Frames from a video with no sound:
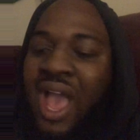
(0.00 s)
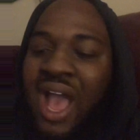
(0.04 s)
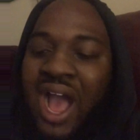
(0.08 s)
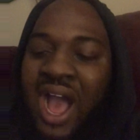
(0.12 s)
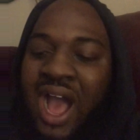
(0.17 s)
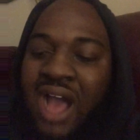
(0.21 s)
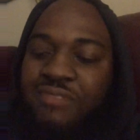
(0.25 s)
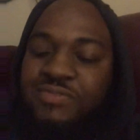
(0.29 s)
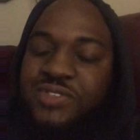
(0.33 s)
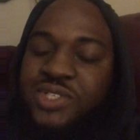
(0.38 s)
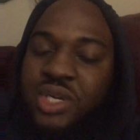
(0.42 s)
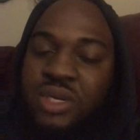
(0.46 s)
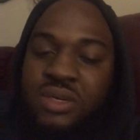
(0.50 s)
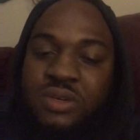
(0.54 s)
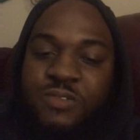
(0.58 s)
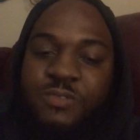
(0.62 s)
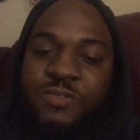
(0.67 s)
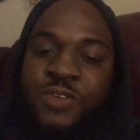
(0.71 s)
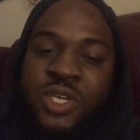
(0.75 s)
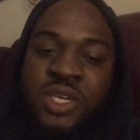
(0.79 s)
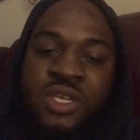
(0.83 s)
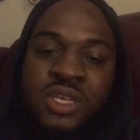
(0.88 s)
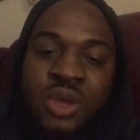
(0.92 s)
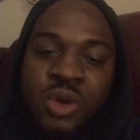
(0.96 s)
I've done
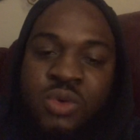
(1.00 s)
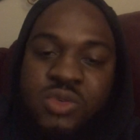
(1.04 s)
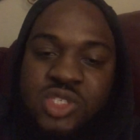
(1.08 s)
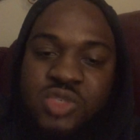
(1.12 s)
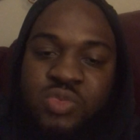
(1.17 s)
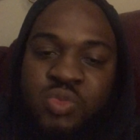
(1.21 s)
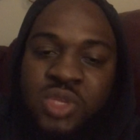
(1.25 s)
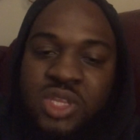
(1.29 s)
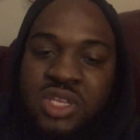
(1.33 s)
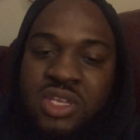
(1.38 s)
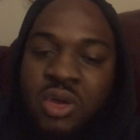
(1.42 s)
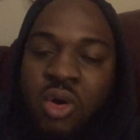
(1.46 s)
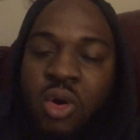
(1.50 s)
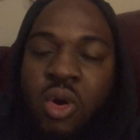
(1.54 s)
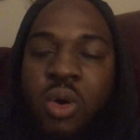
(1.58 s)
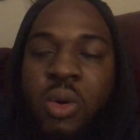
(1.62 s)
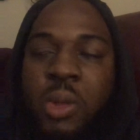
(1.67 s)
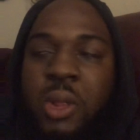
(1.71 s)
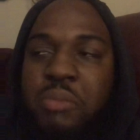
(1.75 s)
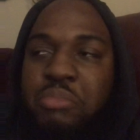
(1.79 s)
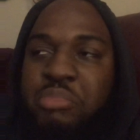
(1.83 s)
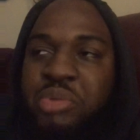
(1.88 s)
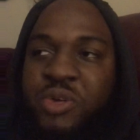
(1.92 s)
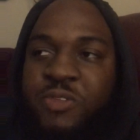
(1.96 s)
videos with y'all
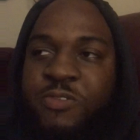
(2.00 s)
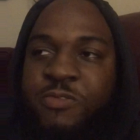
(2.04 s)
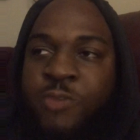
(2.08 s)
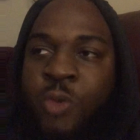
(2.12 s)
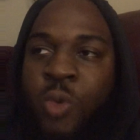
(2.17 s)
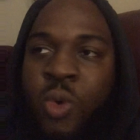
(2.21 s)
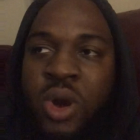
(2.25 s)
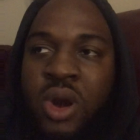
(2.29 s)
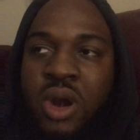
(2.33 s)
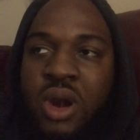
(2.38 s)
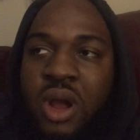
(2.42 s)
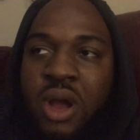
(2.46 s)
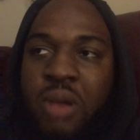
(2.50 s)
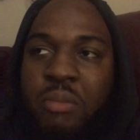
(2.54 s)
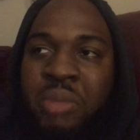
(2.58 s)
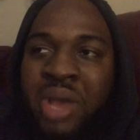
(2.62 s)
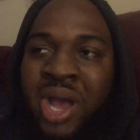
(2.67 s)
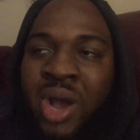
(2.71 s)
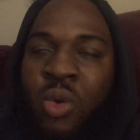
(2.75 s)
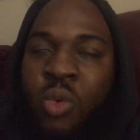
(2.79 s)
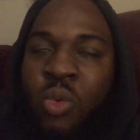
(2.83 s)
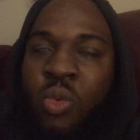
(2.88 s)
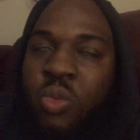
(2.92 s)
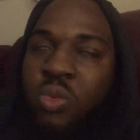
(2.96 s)
before
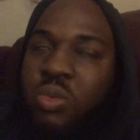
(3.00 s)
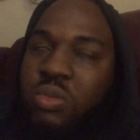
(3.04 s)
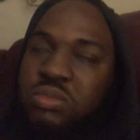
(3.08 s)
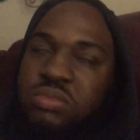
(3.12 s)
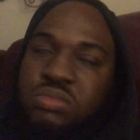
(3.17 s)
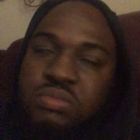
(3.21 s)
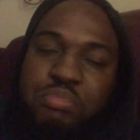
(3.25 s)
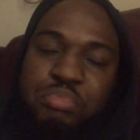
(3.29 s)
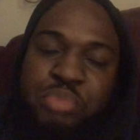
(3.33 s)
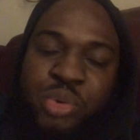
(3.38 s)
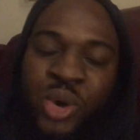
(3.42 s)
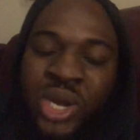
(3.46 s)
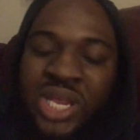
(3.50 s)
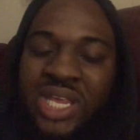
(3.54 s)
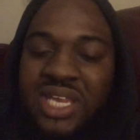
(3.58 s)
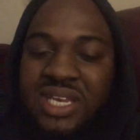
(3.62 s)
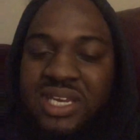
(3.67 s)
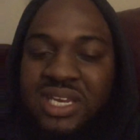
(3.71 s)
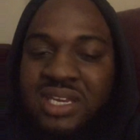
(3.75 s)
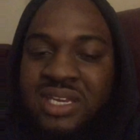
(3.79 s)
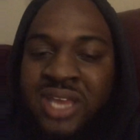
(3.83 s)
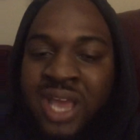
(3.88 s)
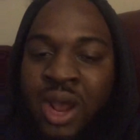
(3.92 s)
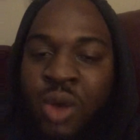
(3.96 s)
about breaking
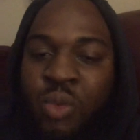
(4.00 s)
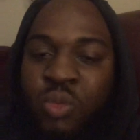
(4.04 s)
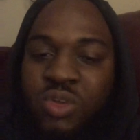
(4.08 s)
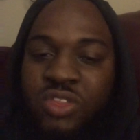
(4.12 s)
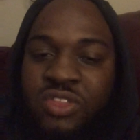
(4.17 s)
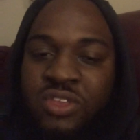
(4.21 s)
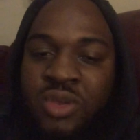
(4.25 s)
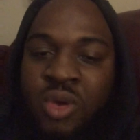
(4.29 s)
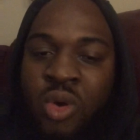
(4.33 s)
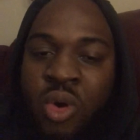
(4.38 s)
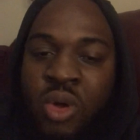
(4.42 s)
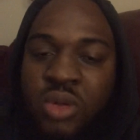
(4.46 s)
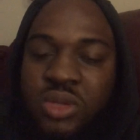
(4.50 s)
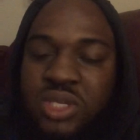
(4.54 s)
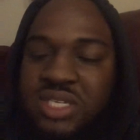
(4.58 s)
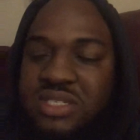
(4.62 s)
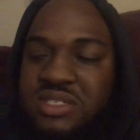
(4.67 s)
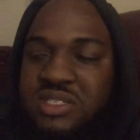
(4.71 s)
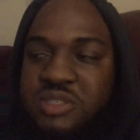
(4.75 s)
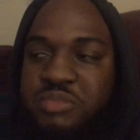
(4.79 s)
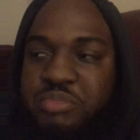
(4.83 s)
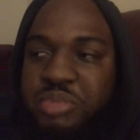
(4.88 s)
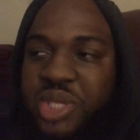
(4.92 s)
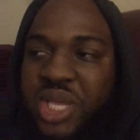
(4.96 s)
it down with y'all,
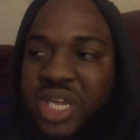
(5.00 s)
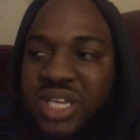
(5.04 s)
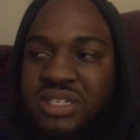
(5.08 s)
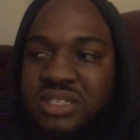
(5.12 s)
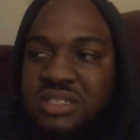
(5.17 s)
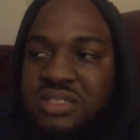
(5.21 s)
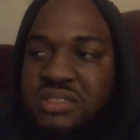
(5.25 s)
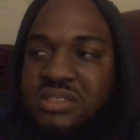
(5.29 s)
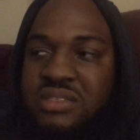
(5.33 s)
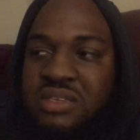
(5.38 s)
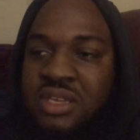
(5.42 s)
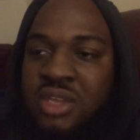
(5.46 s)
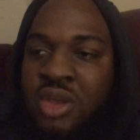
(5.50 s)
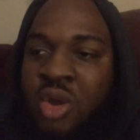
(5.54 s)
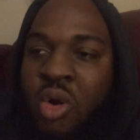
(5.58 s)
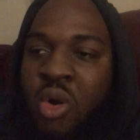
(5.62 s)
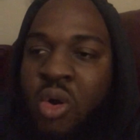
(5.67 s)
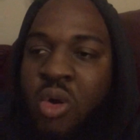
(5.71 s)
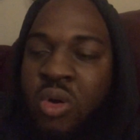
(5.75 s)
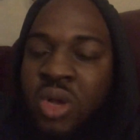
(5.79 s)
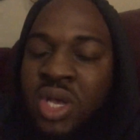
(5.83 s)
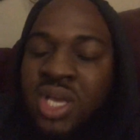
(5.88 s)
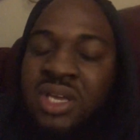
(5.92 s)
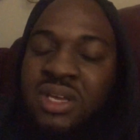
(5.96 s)
explaining to
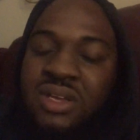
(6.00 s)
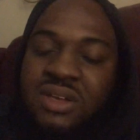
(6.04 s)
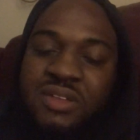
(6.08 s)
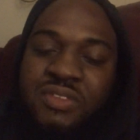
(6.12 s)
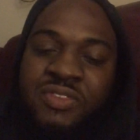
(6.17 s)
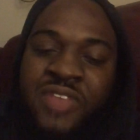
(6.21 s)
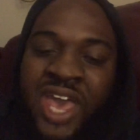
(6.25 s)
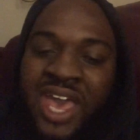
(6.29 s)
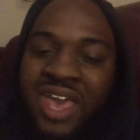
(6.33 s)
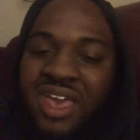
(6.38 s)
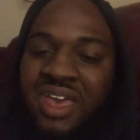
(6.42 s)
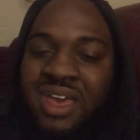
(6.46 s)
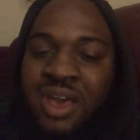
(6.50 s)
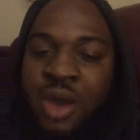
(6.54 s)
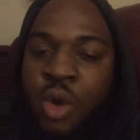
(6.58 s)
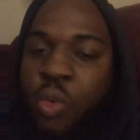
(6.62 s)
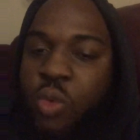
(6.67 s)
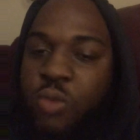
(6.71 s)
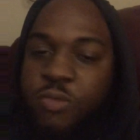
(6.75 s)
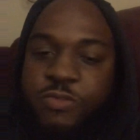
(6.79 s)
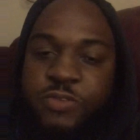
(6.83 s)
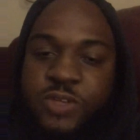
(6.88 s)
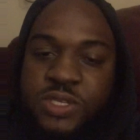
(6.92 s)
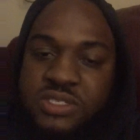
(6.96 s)
y'all that
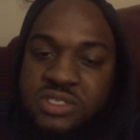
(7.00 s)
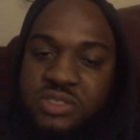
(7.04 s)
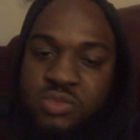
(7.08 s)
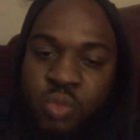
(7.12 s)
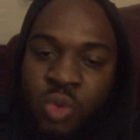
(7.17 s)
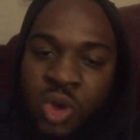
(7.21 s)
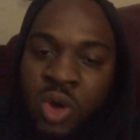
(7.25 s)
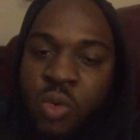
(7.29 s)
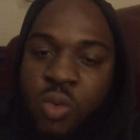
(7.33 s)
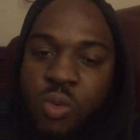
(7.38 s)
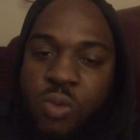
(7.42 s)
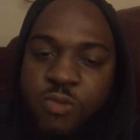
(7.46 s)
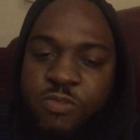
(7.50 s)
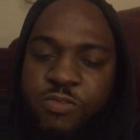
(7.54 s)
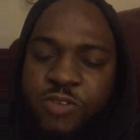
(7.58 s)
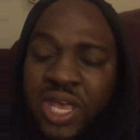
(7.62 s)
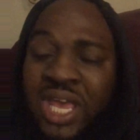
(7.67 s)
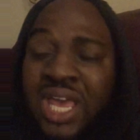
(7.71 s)
health is wealth.